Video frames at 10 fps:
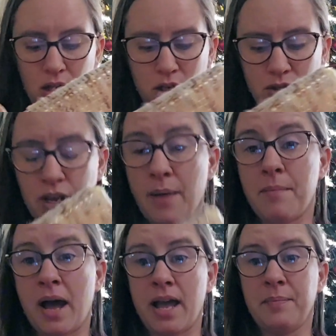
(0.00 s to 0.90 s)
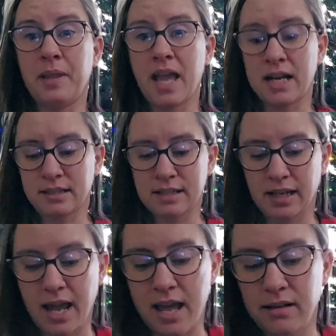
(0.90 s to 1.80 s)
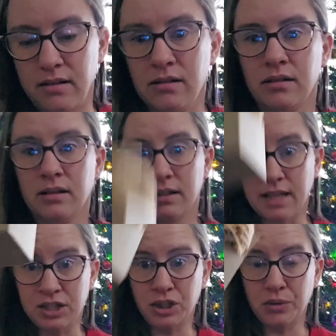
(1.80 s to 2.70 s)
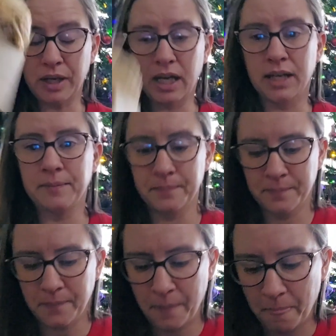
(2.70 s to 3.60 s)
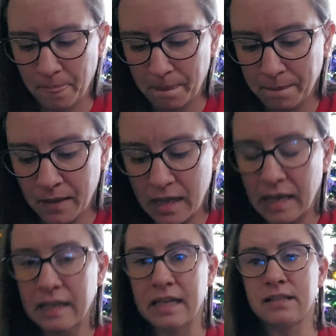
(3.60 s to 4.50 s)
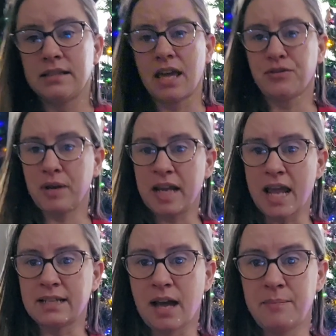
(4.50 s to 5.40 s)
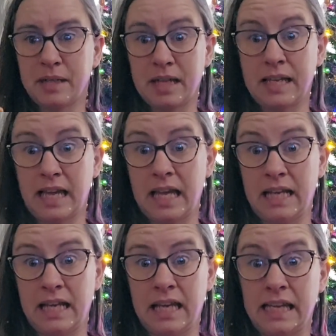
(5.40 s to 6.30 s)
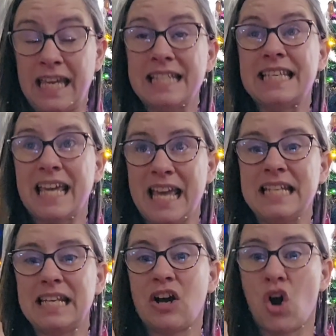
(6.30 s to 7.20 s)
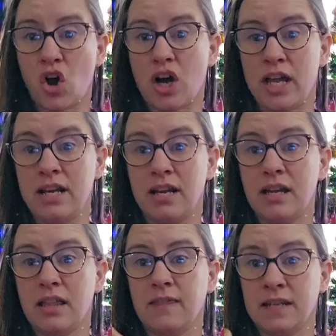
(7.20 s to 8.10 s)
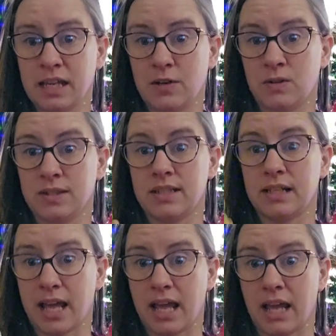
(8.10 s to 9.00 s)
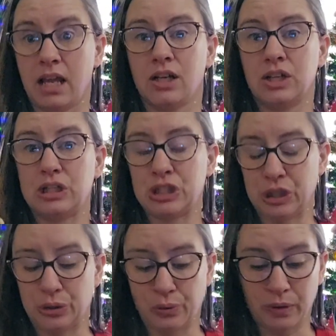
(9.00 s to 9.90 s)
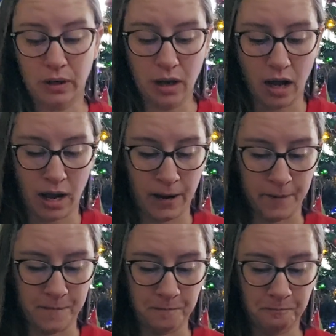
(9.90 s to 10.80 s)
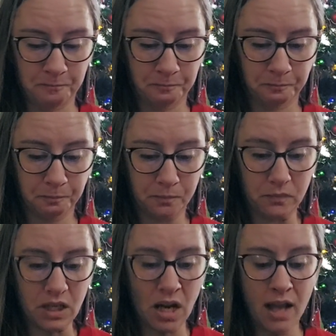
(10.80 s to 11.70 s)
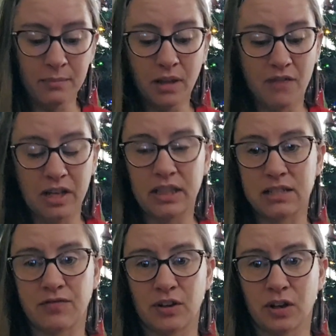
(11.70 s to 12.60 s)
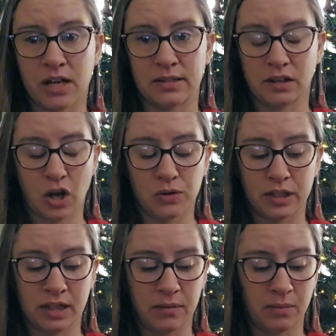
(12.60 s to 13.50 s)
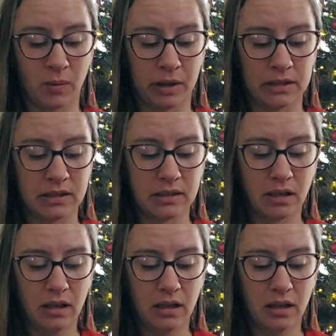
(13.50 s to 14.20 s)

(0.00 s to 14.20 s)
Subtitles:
So yeah, my plan is to get day 2 in, get day 3 caked up, get it on the needles today too. I am loving this Cozy Moments